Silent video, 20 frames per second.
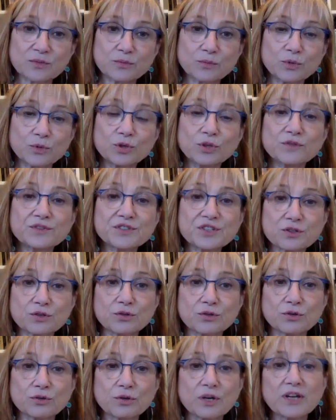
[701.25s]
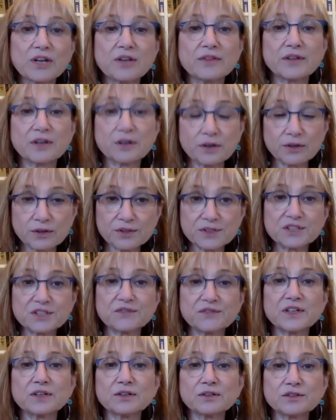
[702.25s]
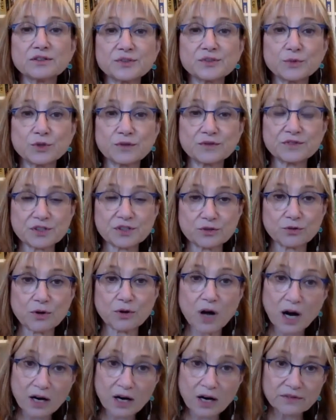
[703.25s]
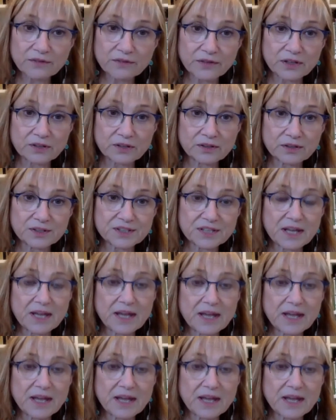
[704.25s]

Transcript: moves through the earth's fields, moves through our fields,